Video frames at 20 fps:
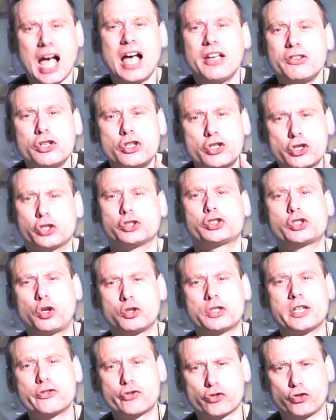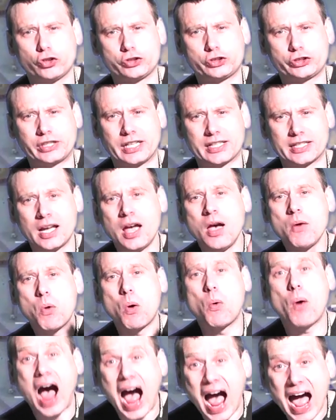you just couldn't trust it.
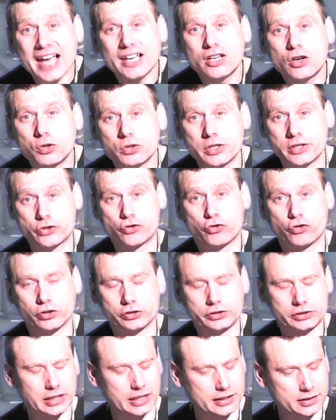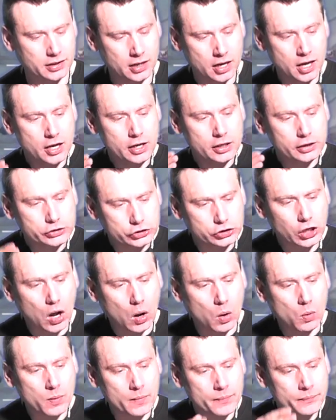Well, I couldn't trust it.
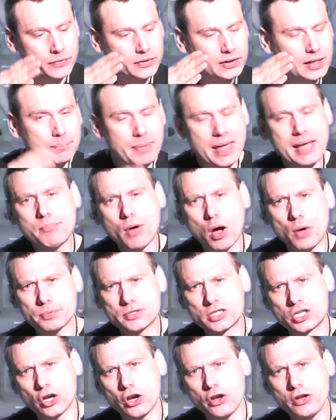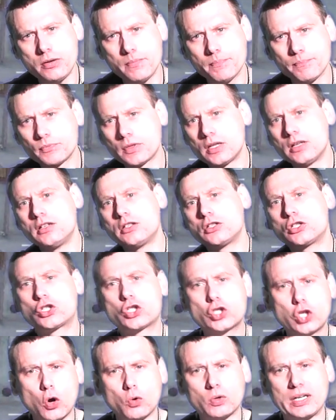So, the Bebop 2,
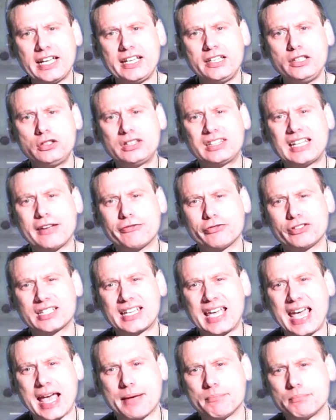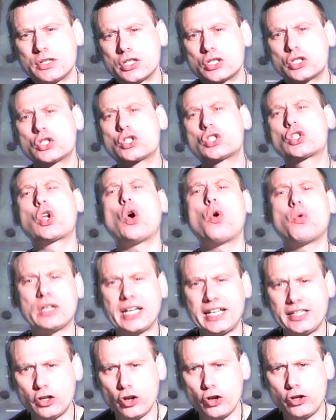totally different game,
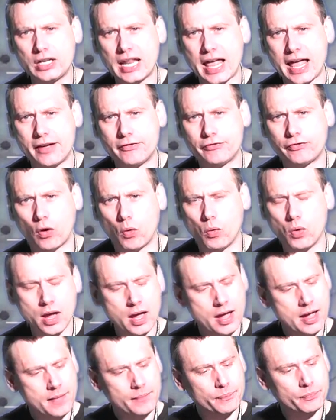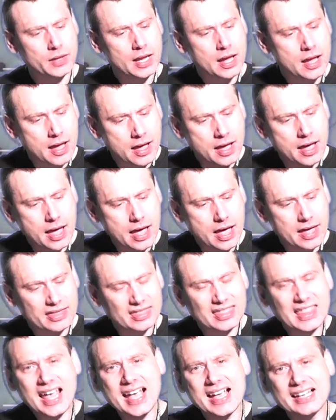totally new level.
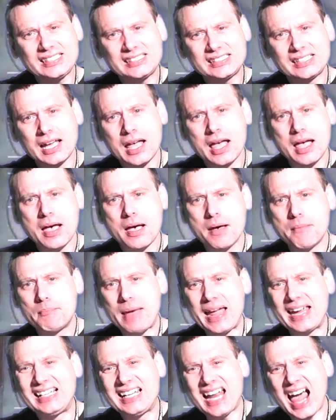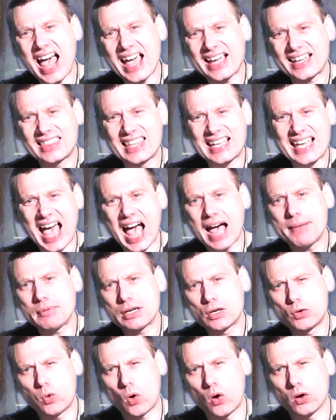This may lack the camera
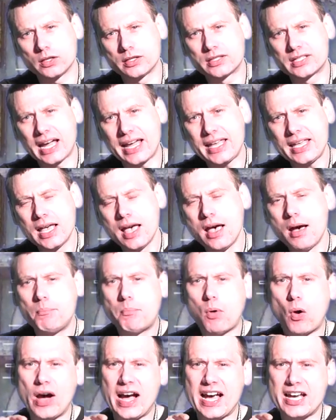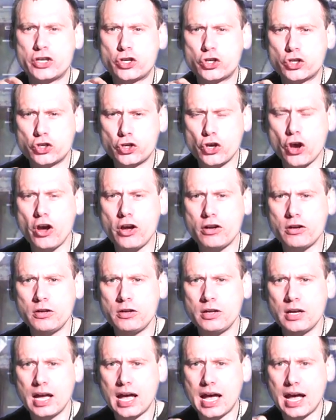quality, but it sure
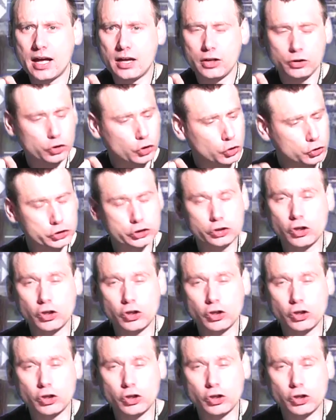does